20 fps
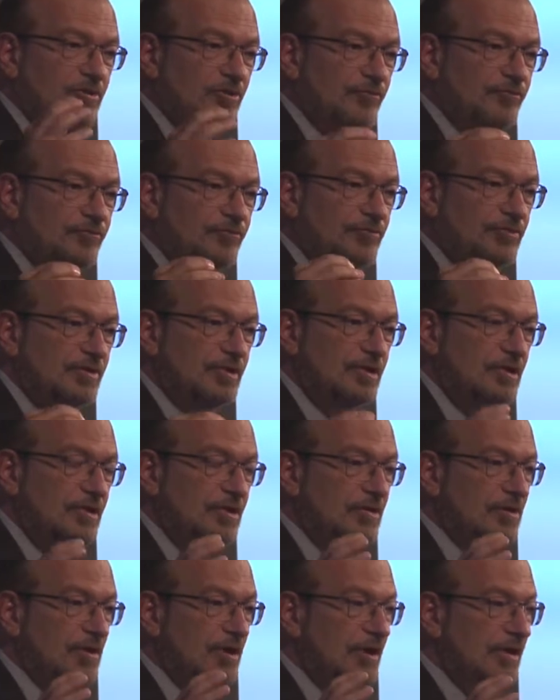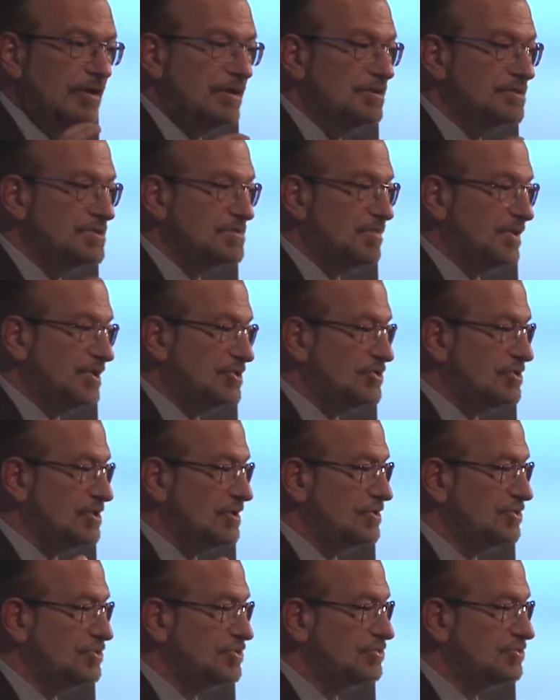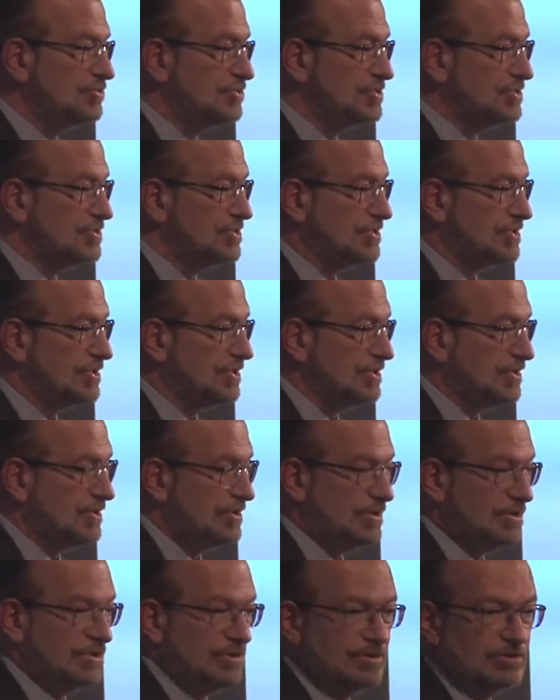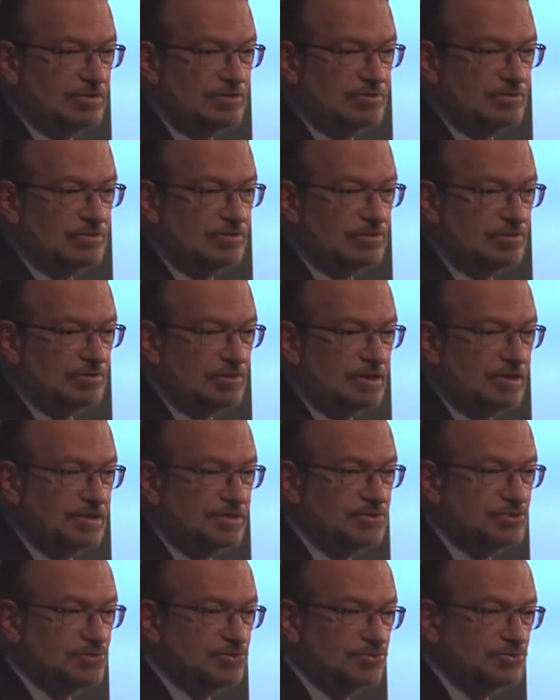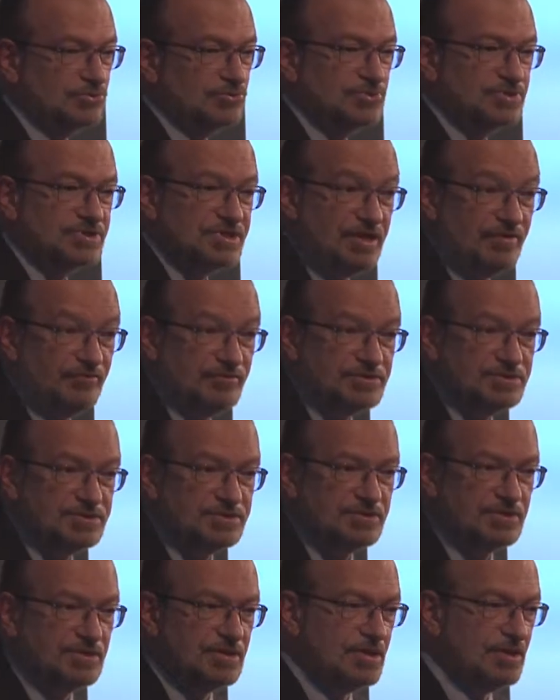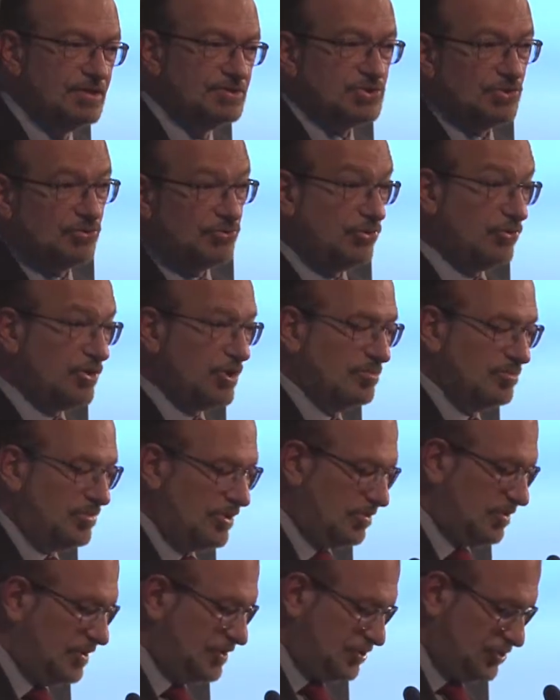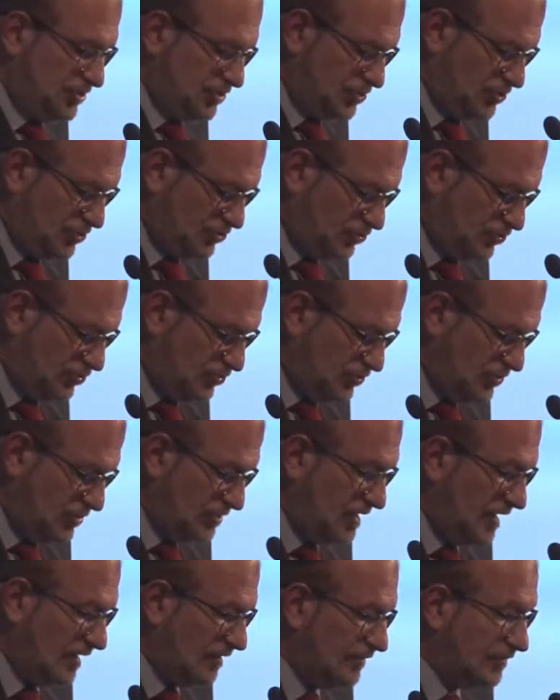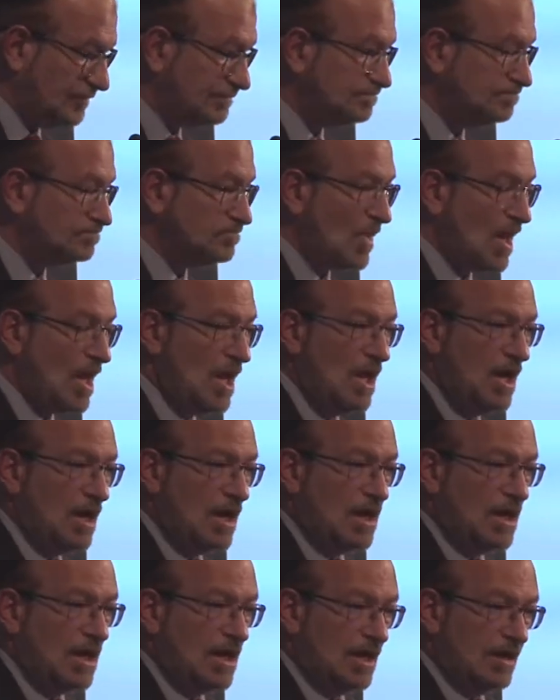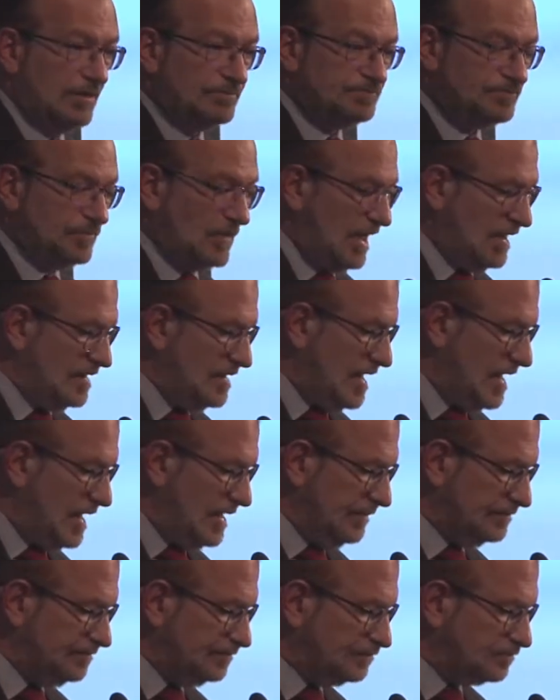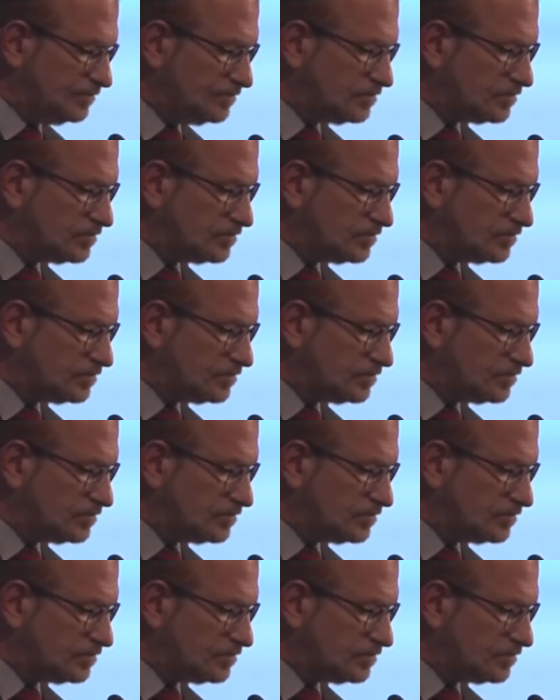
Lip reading: of the yearly special issues linked to SDEWES. So you can publish through that. And then